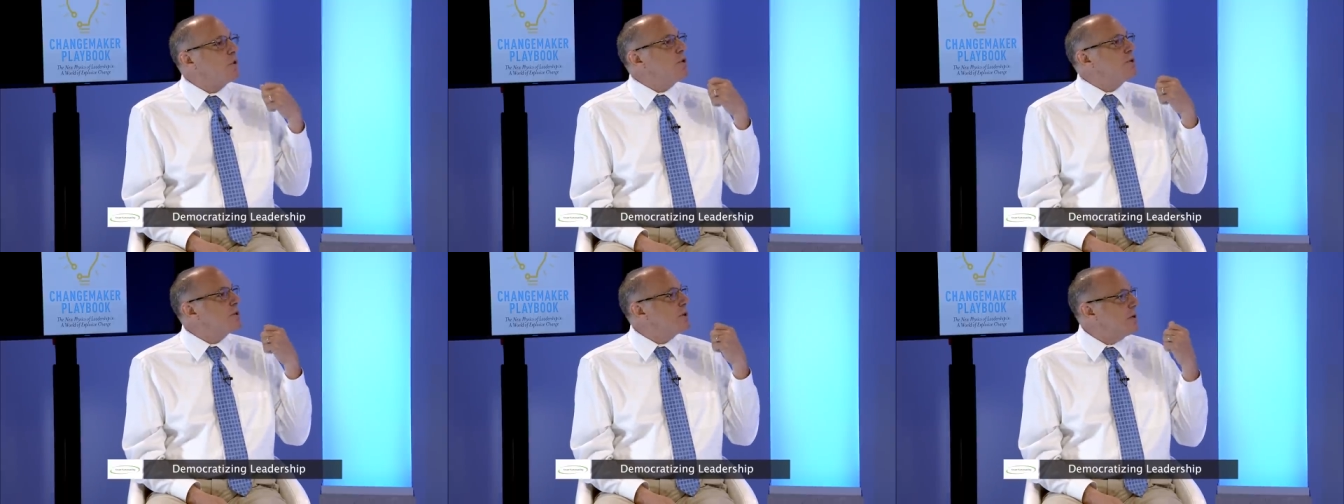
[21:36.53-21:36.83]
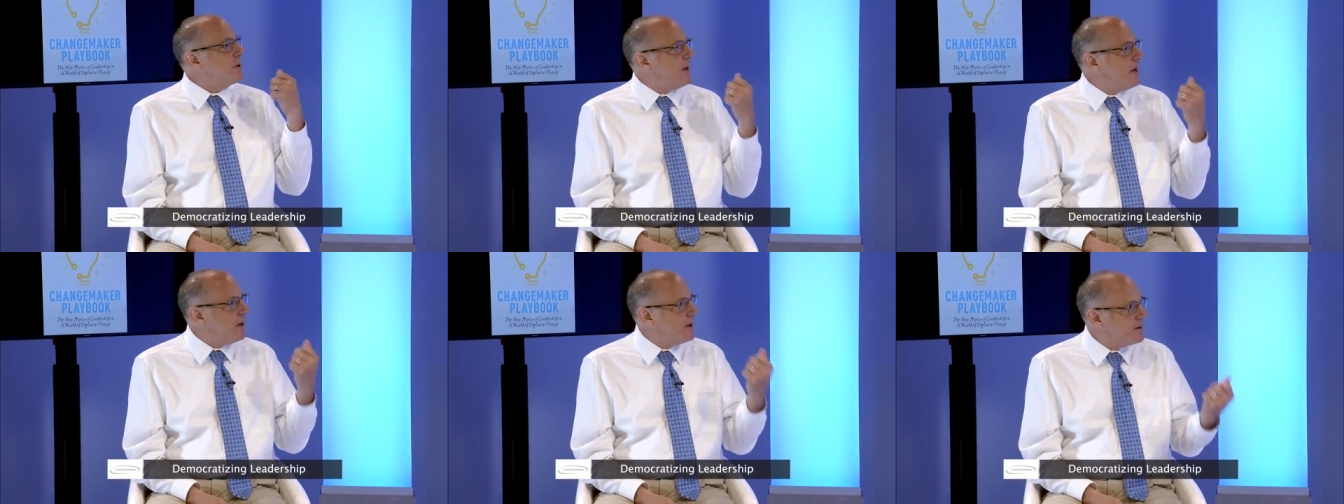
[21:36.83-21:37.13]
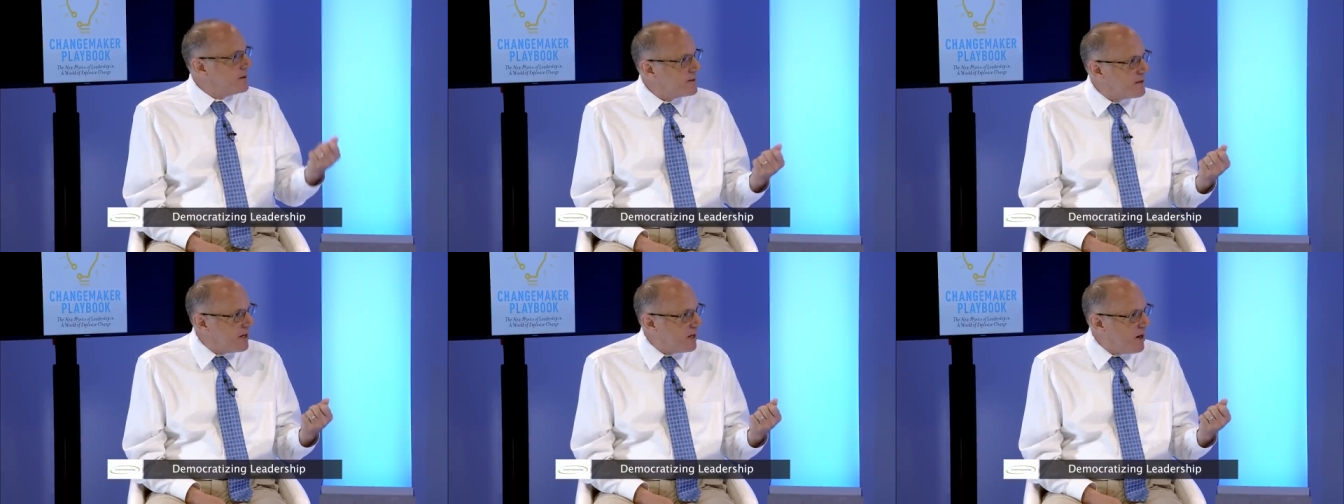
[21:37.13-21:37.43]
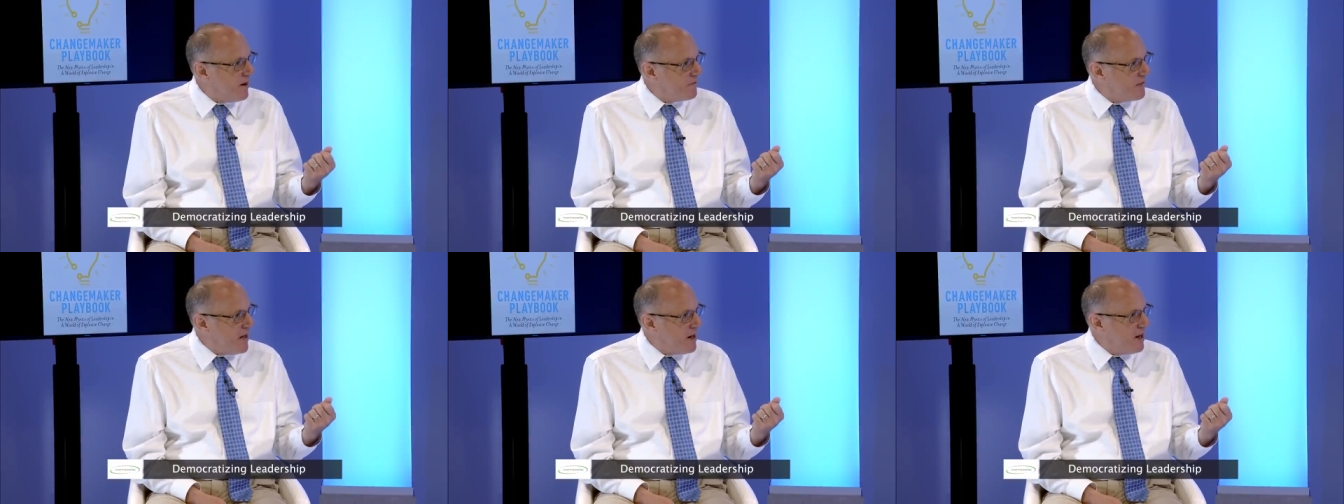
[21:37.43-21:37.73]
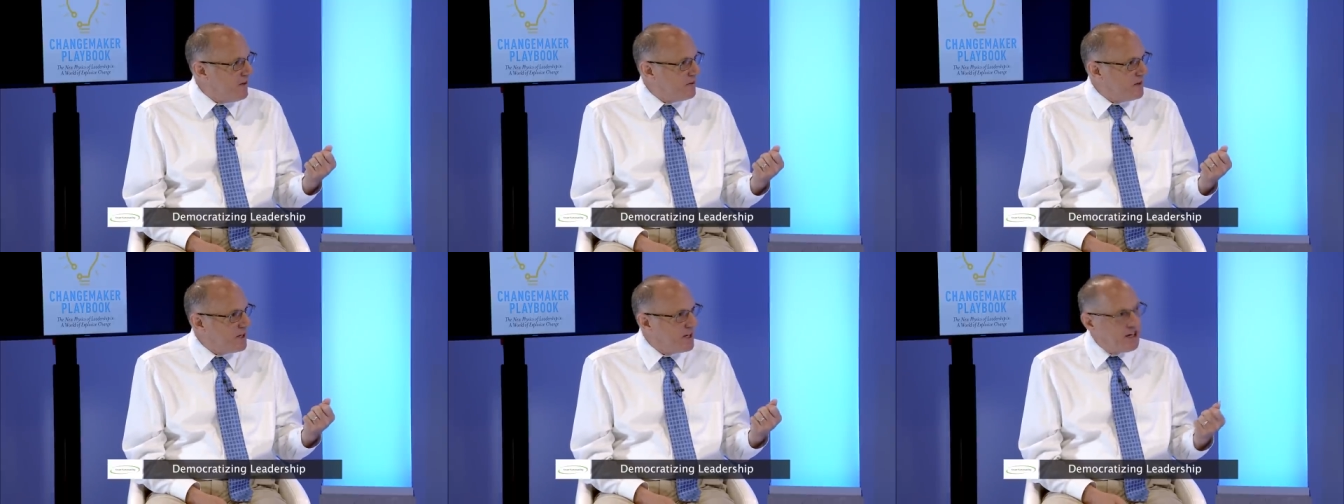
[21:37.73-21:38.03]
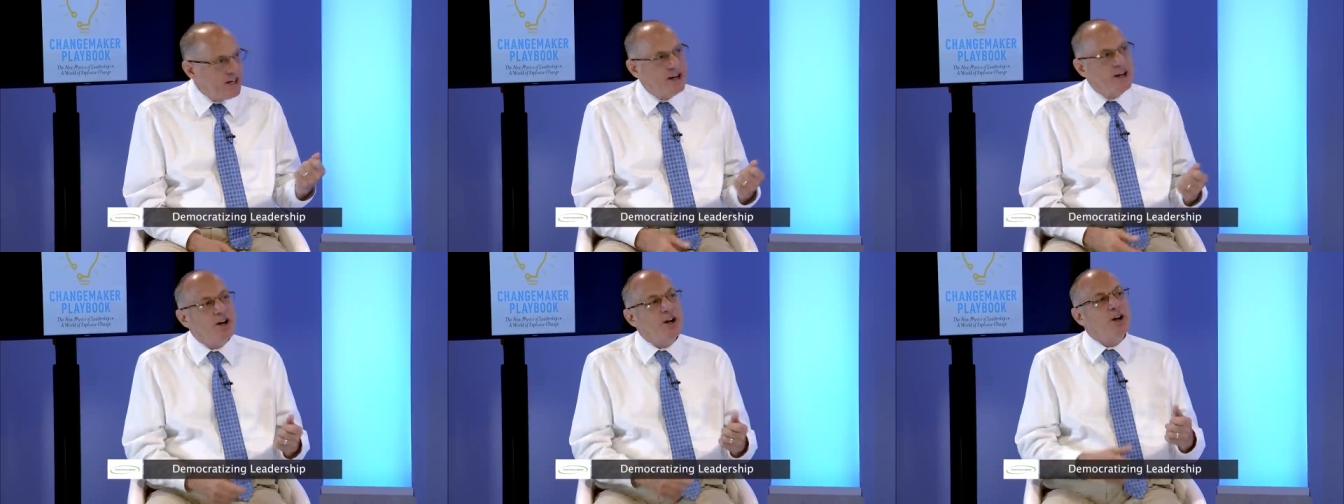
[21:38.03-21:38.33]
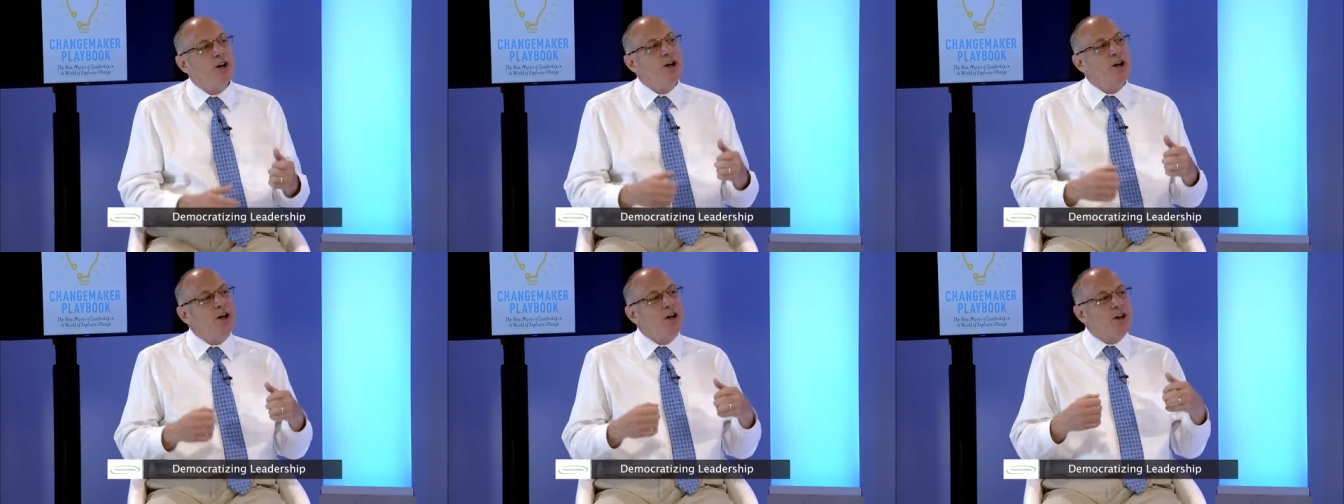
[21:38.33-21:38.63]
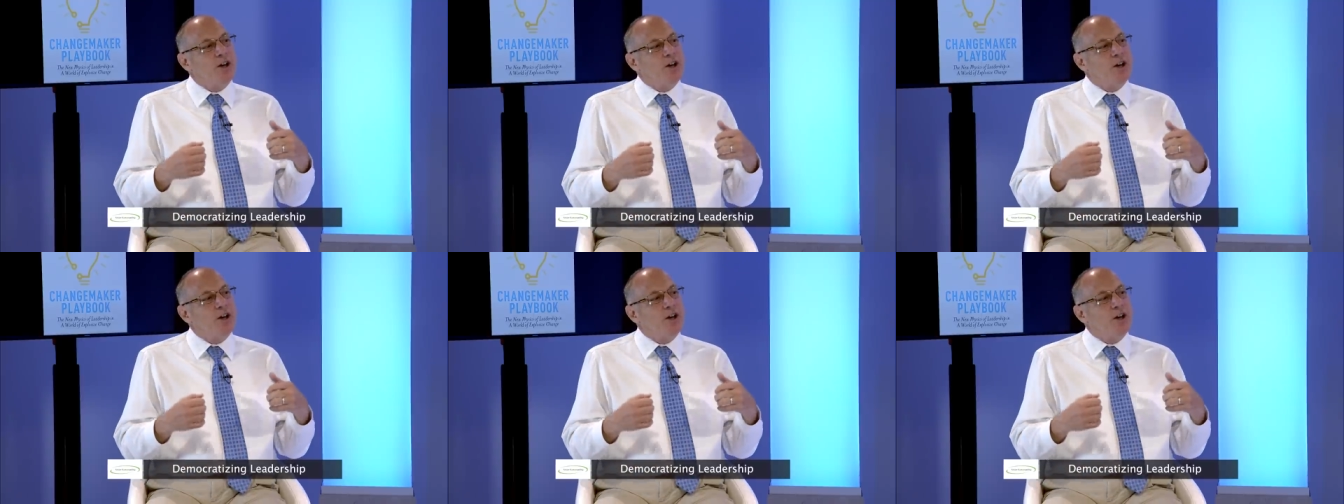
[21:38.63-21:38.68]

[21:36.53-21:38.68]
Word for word: So you got to take off that heavy gear.